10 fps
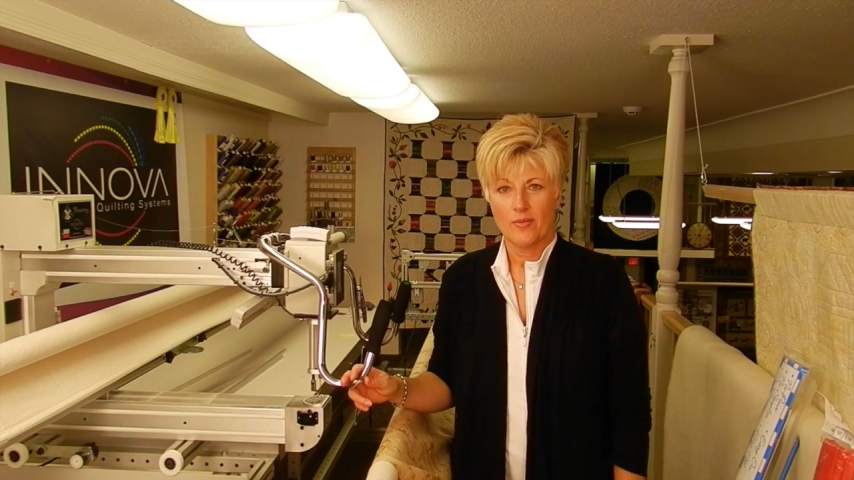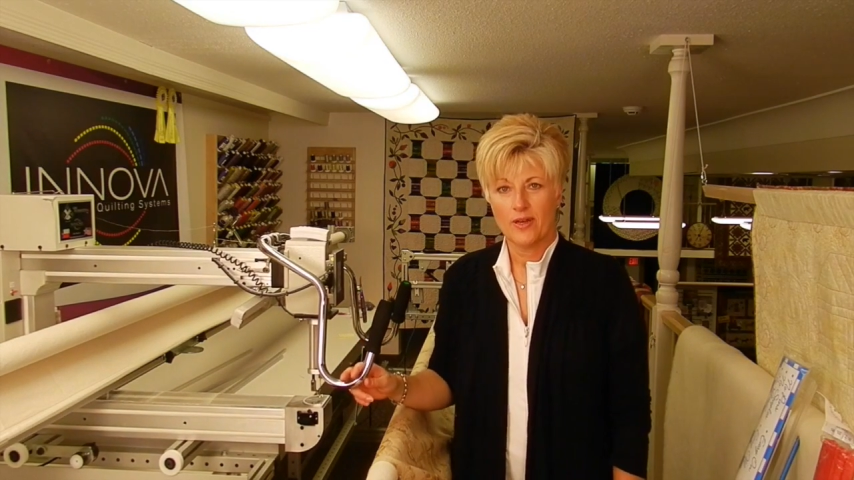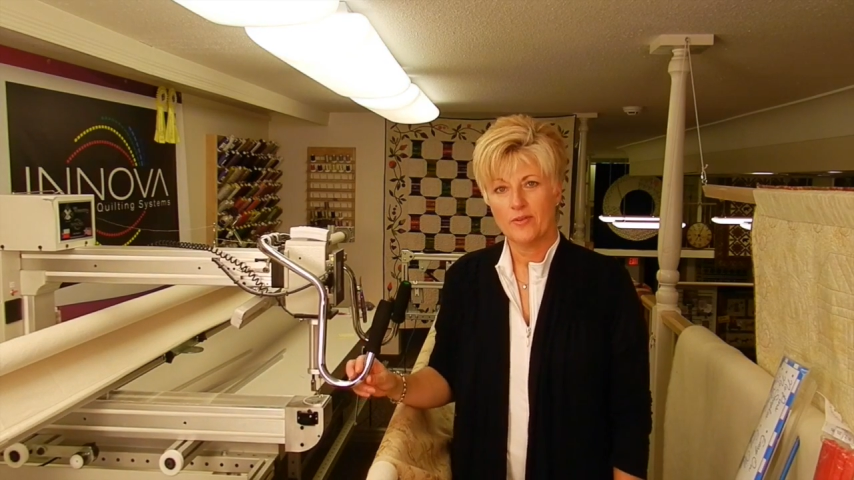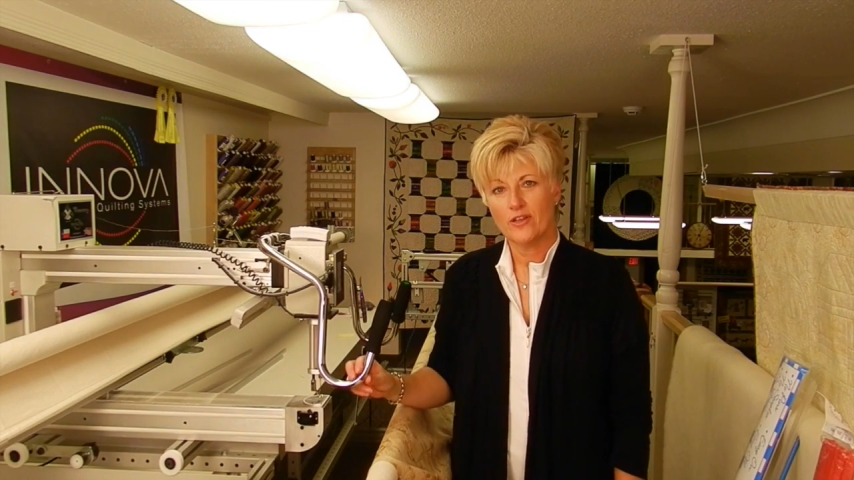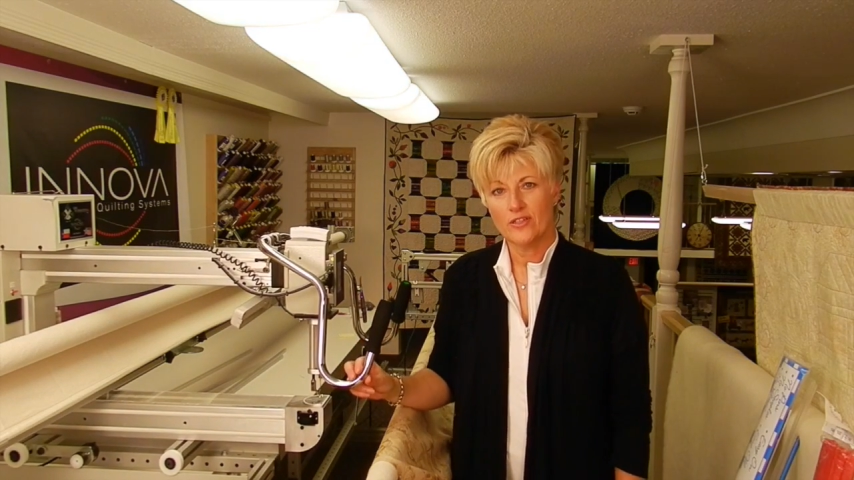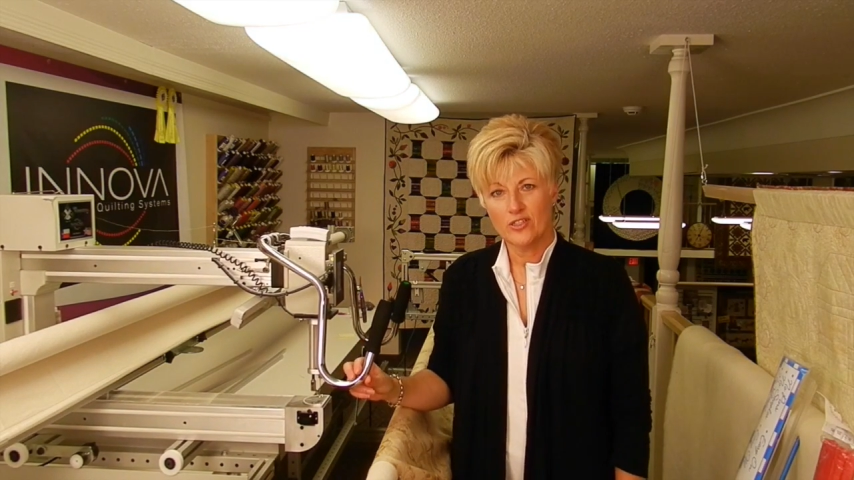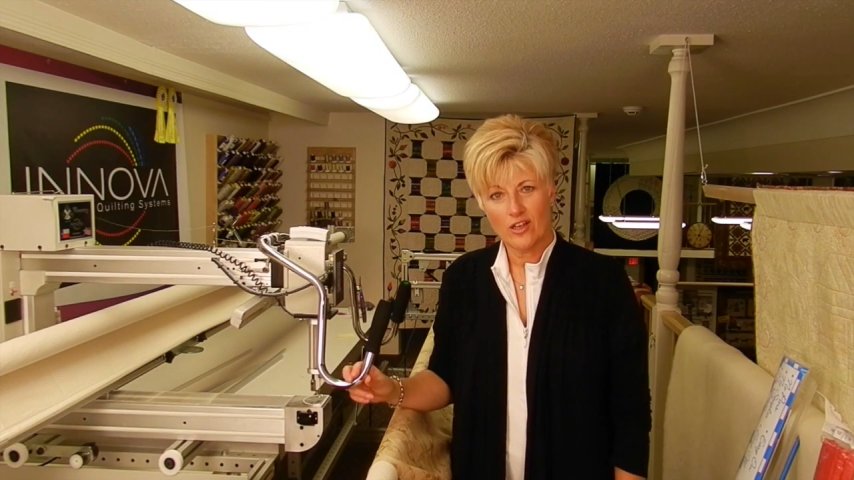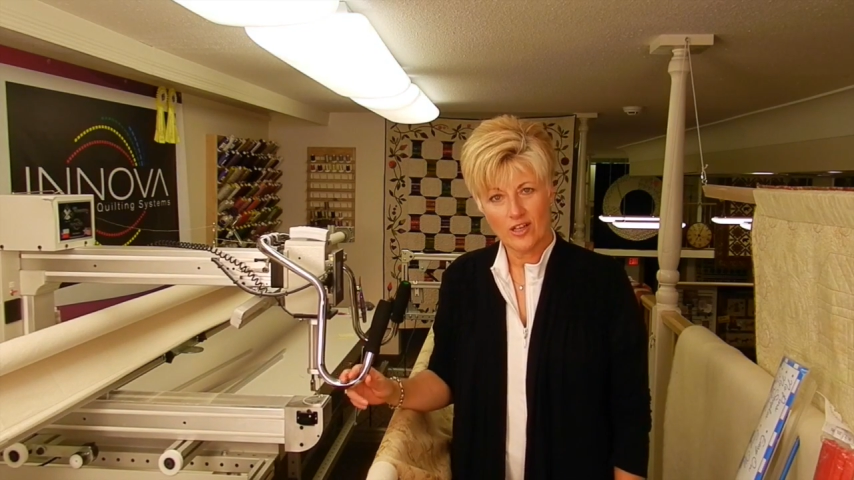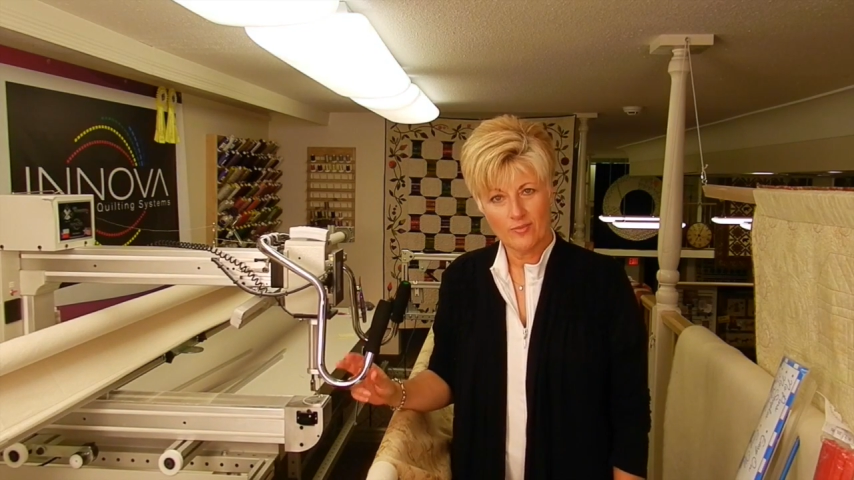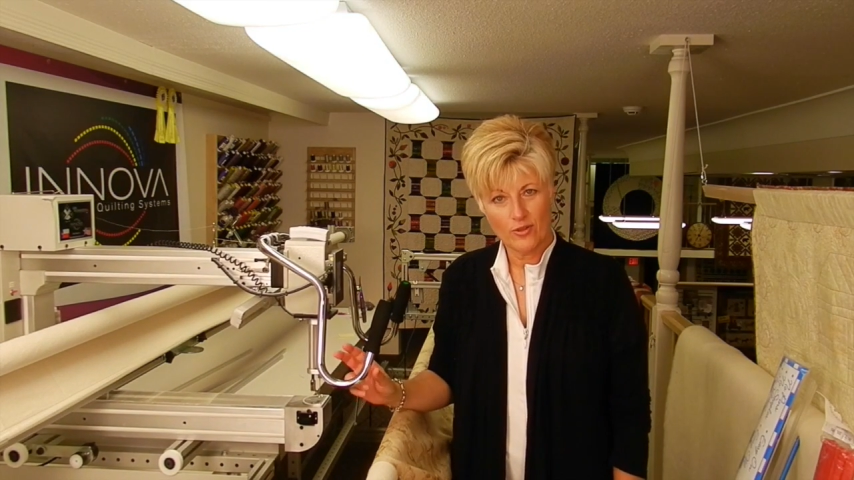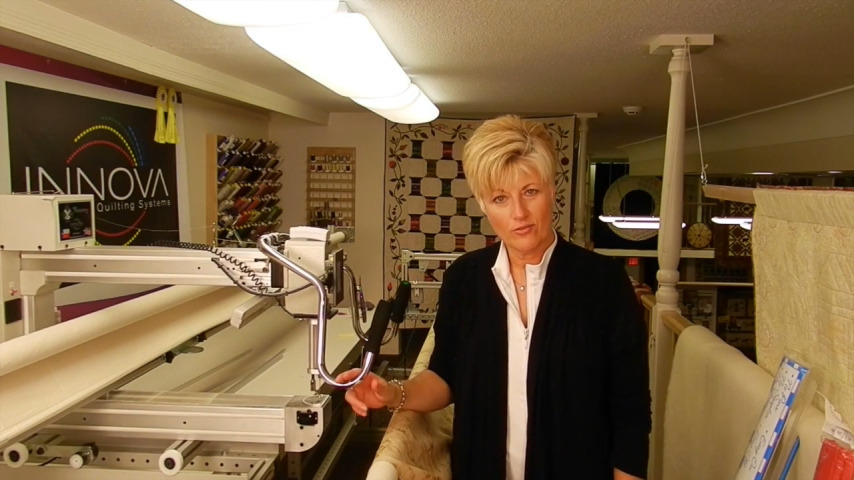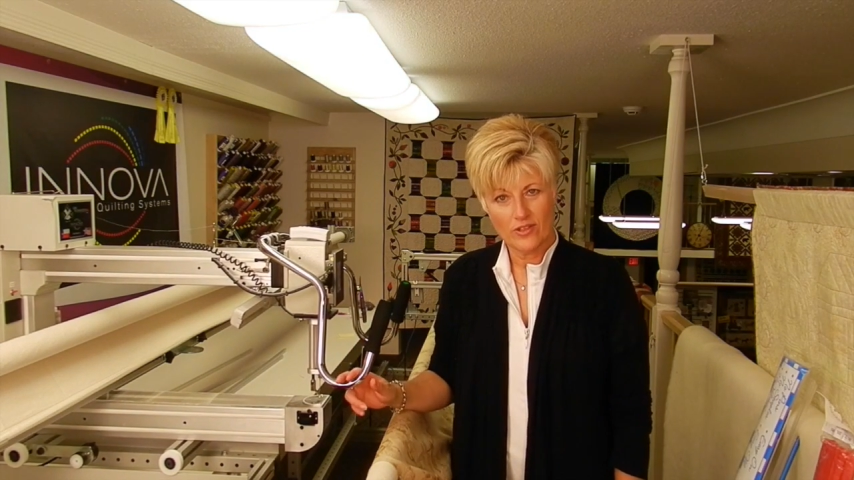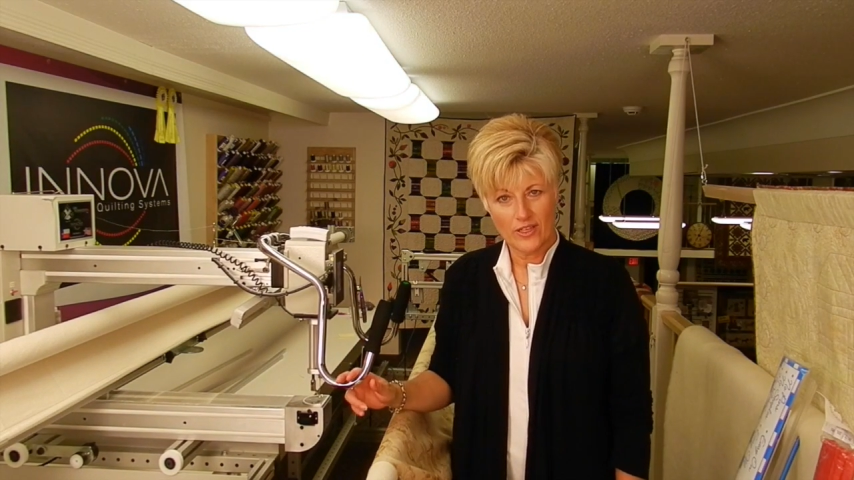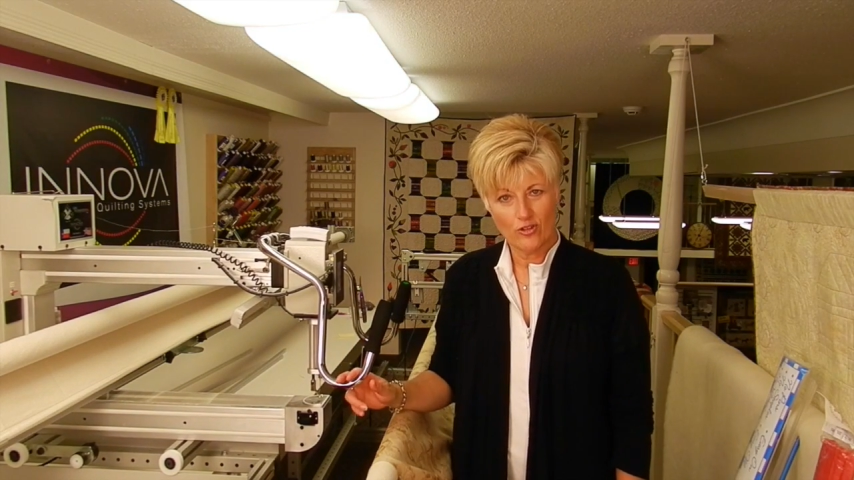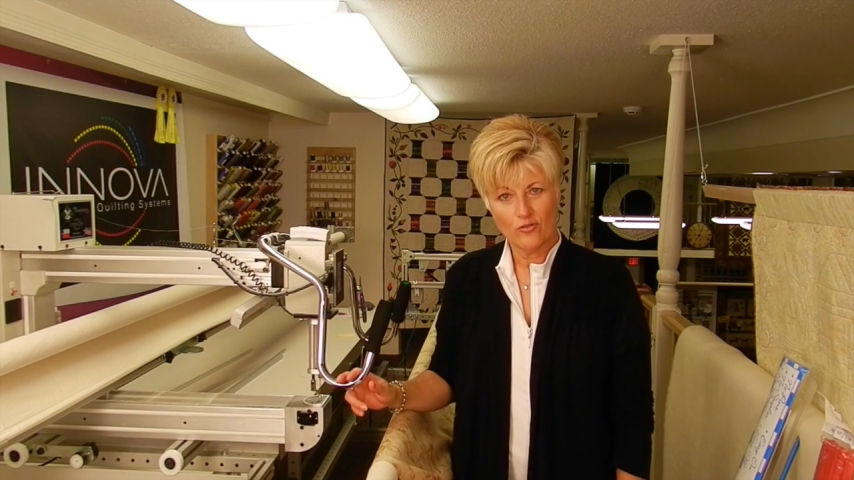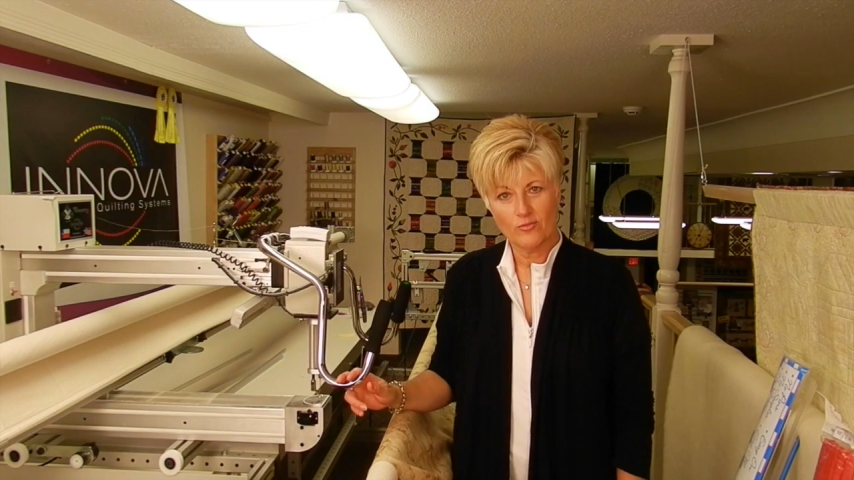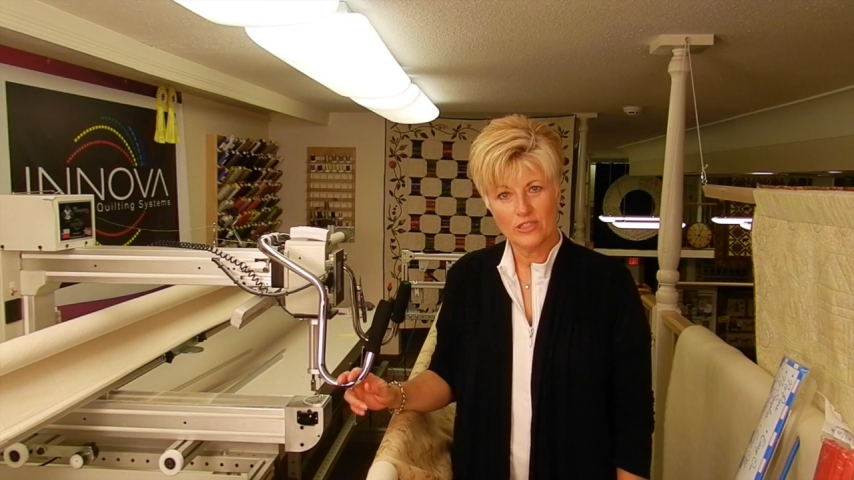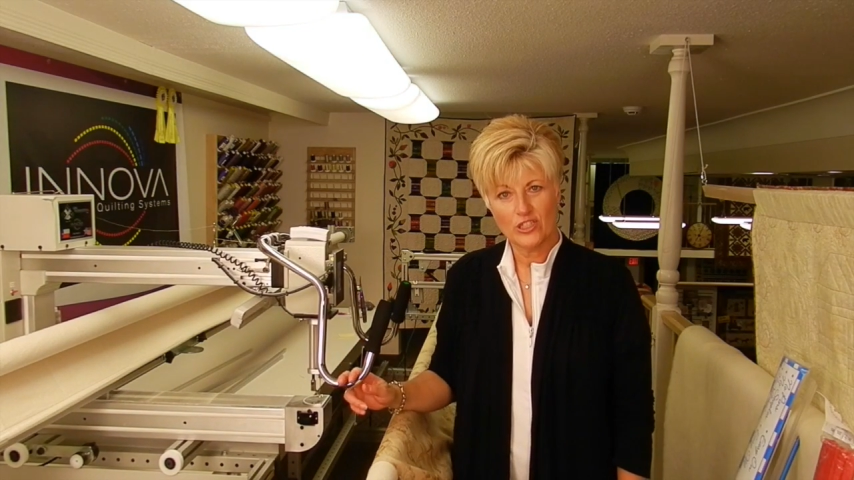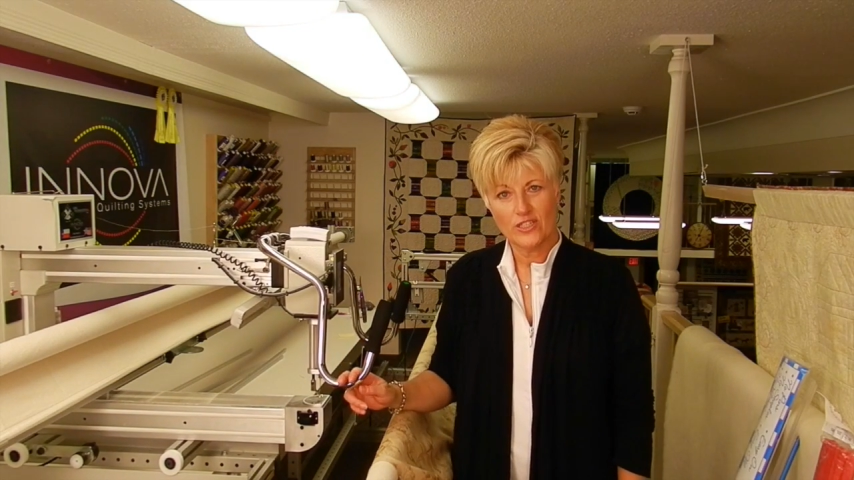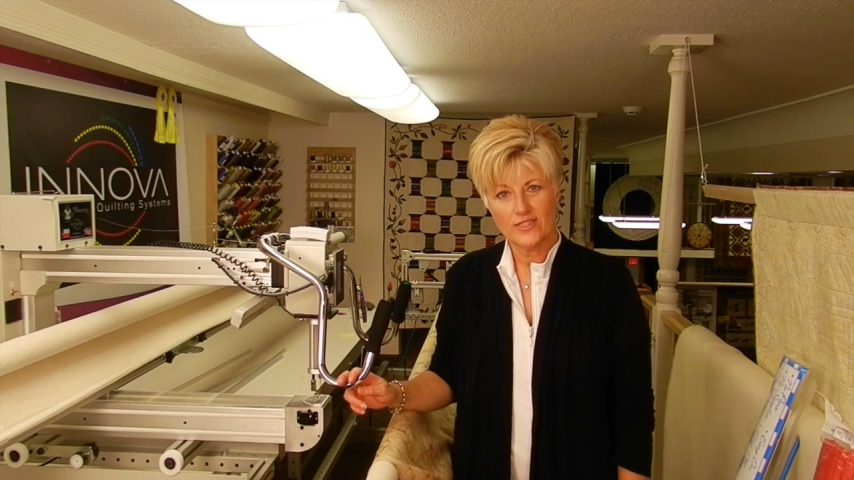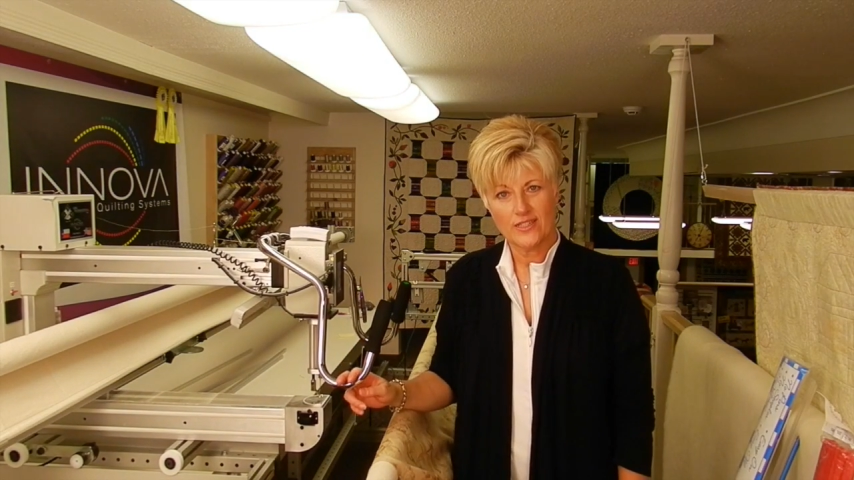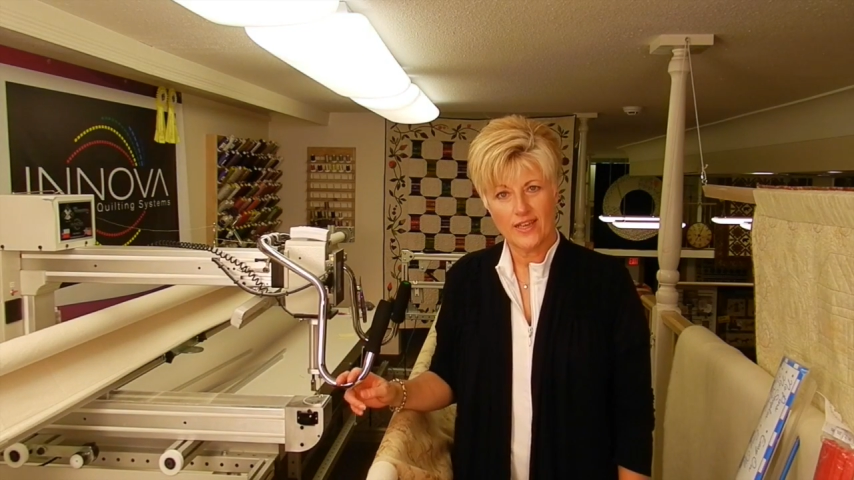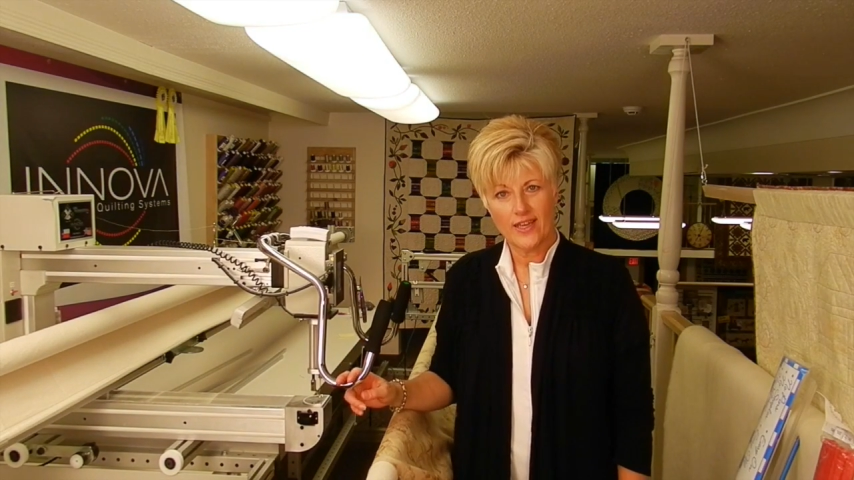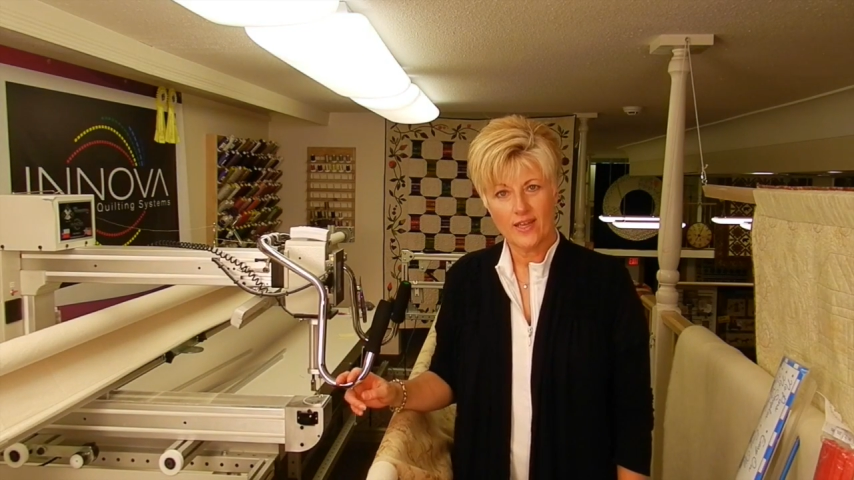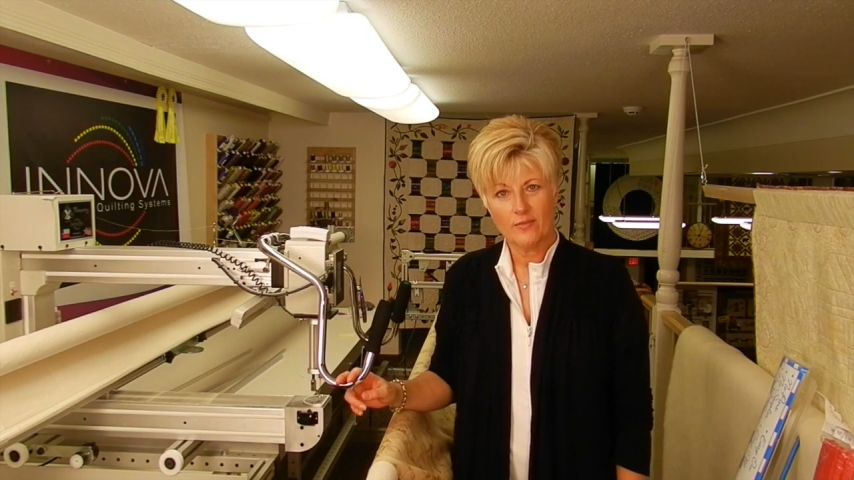But I'm not going to talk about the Innova machine today.